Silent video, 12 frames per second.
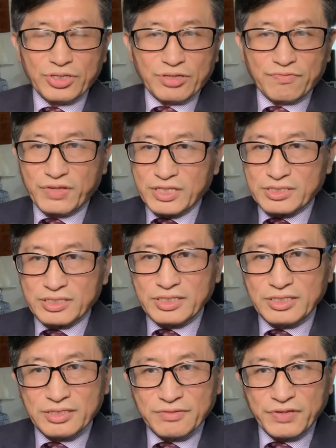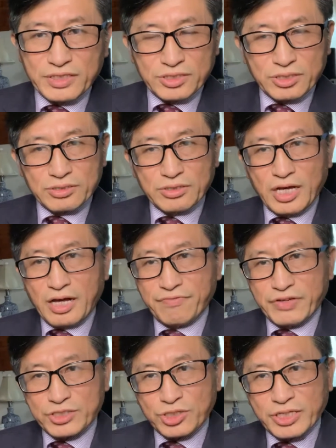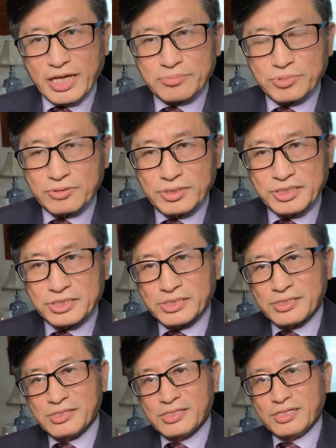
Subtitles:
VC, the venture capitalist,